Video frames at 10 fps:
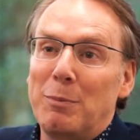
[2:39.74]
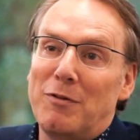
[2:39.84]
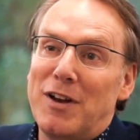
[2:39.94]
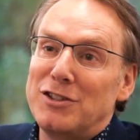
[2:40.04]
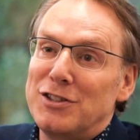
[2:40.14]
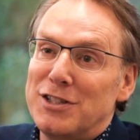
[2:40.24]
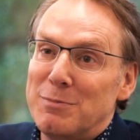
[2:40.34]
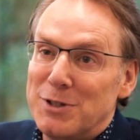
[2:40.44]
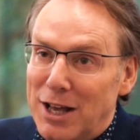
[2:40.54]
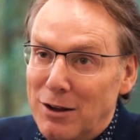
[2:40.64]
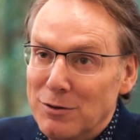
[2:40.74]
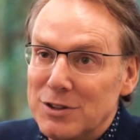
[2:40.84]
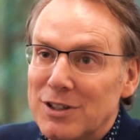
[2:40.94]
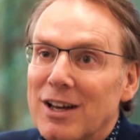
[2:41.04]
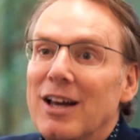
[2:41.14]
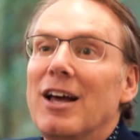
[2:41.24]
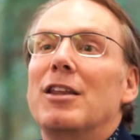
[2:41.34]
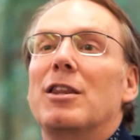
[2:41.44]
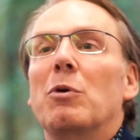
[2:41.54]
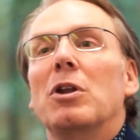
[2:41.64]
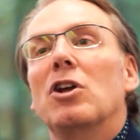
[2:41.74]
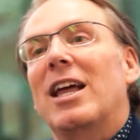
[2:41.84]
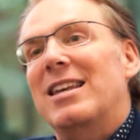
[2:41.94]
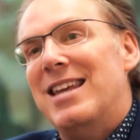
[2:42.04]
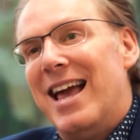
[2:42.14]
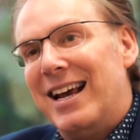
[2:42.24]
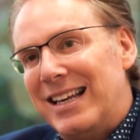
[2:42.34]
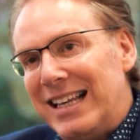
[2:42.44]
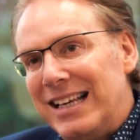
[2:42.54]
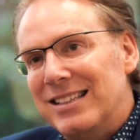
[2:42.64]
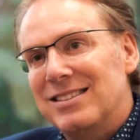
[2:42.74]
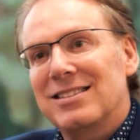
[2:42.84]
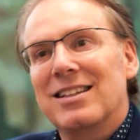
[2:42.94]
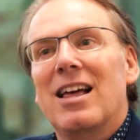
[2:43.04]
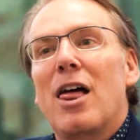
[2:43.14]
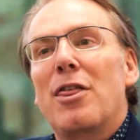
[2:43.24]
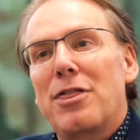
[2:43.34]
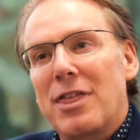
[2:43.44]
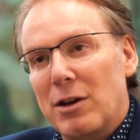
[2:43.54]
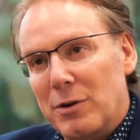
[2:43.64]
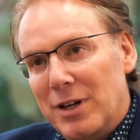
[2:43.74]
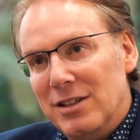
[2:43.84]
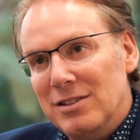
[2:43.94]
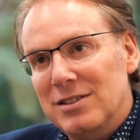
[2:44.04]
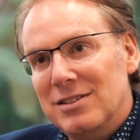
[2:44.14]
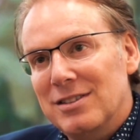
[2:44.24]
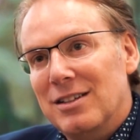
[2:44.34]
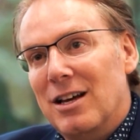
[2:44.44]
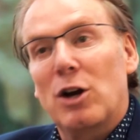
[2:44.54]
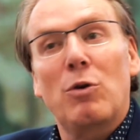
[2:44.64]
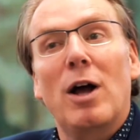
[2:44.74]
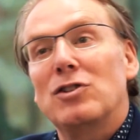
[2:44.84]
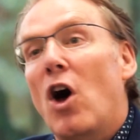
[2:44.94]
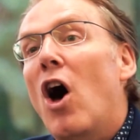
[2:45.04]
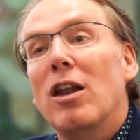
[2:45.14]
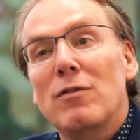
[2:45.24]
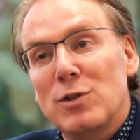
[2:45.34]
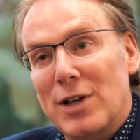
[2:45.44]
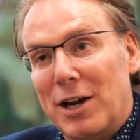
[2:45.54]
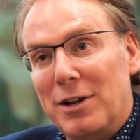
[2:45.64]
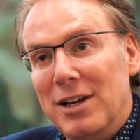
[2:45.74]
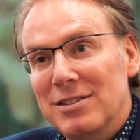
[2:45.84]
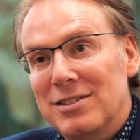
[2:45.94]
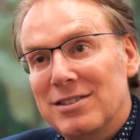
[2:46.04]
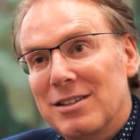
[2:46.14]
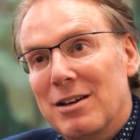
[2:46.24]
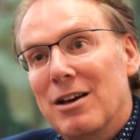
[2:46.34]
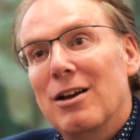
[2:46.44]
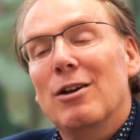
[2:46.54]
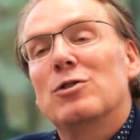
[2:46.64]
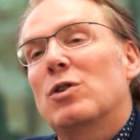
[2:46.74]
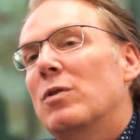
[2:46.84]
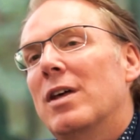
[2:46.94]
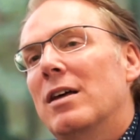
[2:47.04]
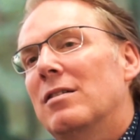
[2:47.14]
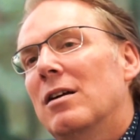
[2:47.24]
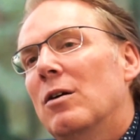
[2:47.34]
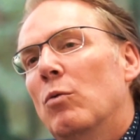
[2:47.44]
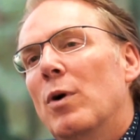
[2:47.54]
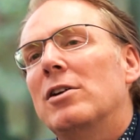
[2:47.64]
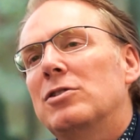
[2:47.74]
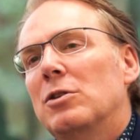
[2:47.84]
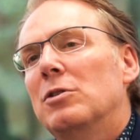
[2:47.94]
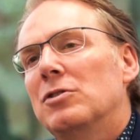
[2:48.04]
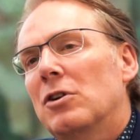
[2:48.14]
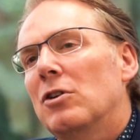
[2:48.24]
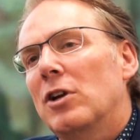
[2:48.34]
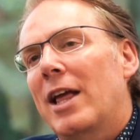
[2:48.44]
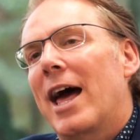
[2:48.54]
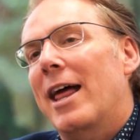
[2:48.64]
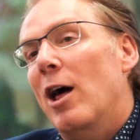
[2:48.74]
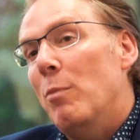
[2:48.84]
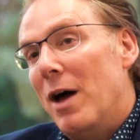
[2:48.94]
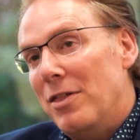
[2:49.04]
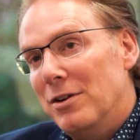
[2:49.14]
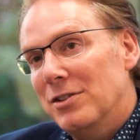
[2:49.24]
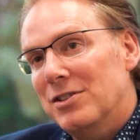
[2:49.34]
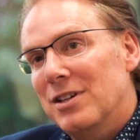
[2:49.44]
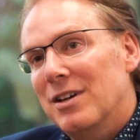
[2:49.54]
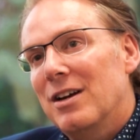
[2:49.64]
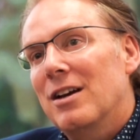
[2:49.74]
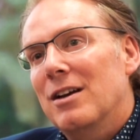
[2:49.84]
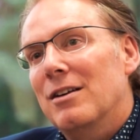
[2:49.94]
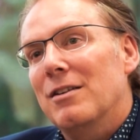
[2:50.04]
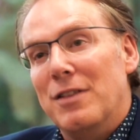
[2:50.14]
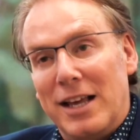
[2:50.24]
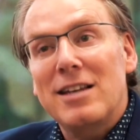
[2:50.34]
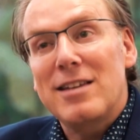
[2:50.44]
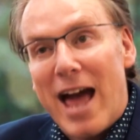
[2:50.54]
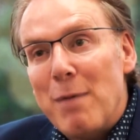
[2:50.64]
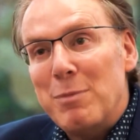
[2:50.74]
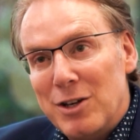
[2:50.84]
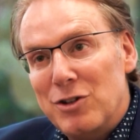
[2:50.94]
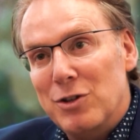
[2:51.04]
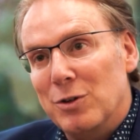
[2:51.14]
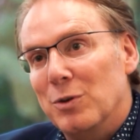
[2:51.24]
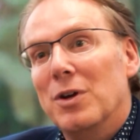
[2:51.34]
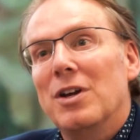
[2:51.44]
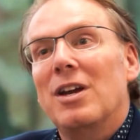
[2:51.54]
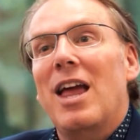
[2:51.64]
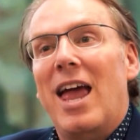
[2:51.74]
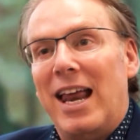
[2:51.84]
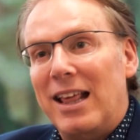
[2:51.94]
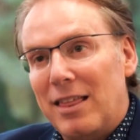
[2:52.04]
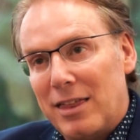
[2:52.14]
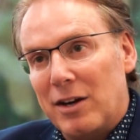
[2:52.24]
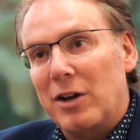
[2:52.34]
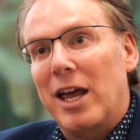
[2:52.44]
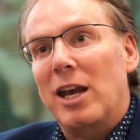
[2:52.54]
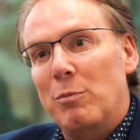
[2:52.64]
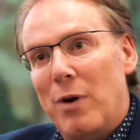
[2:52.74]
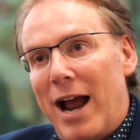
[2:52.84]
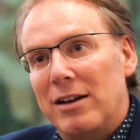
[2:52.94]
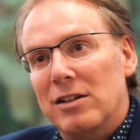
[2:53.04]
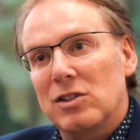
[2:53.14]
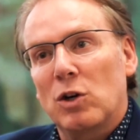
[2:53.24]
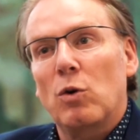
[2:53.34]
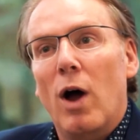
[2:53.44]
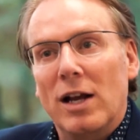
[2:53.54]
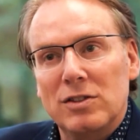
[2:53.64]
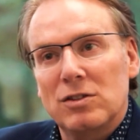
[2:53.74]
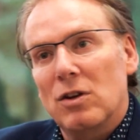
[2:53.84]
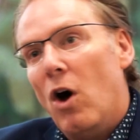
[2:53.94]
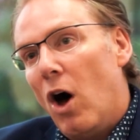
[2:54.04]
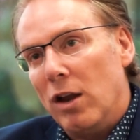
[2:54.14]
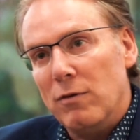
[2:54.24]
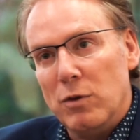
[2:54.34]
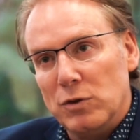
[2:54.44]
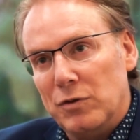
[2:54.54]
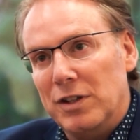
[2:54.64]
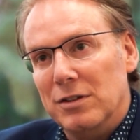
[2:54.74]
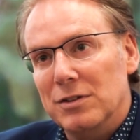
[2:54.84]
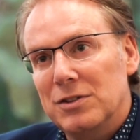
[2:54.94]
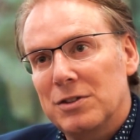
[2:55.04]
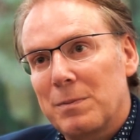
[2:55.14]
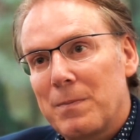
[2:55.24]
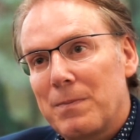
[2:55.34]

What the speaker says: professionals themselves, that we look at techniques, theories across all of those areas so that when our students are learning how to help others, they can tap into any theory, any practice across all of those fields.